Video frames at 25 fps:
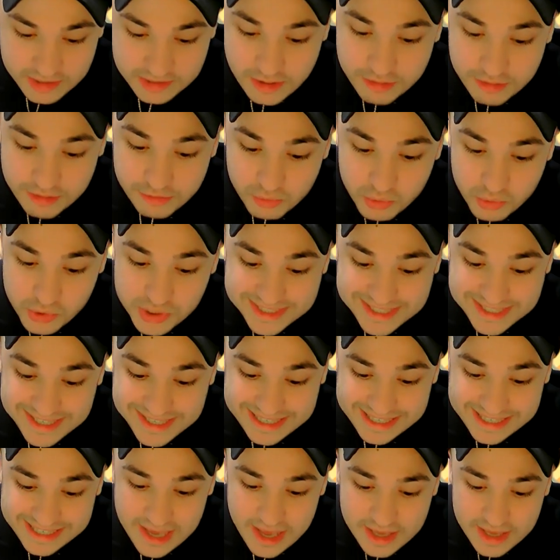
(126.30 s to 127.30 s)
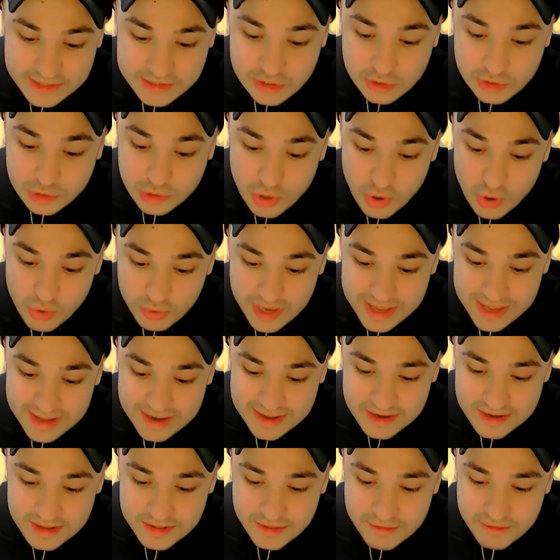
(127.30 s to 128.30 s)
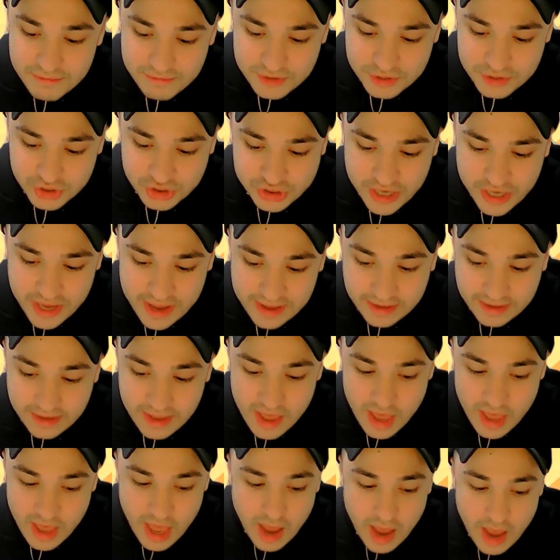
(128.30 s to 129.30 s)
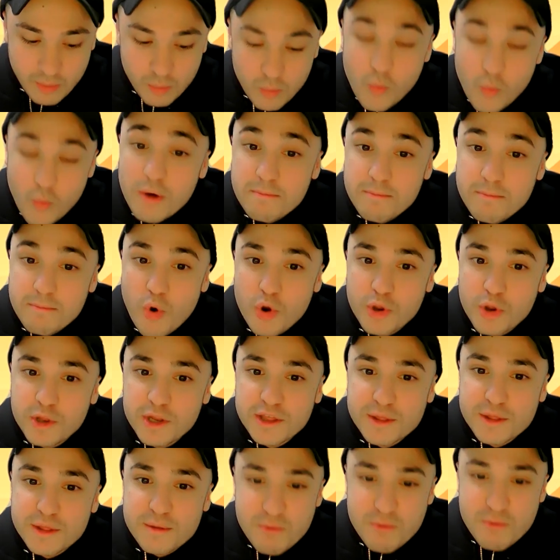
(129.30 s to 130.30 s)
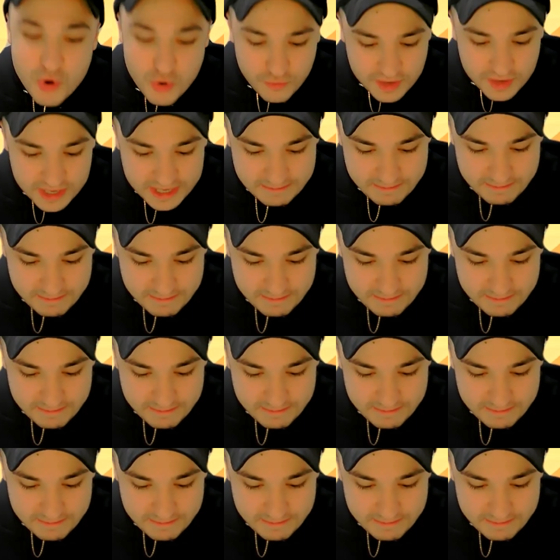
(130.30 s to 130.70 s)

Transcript: the three tiki heads located in the fish tank at one point in the movie.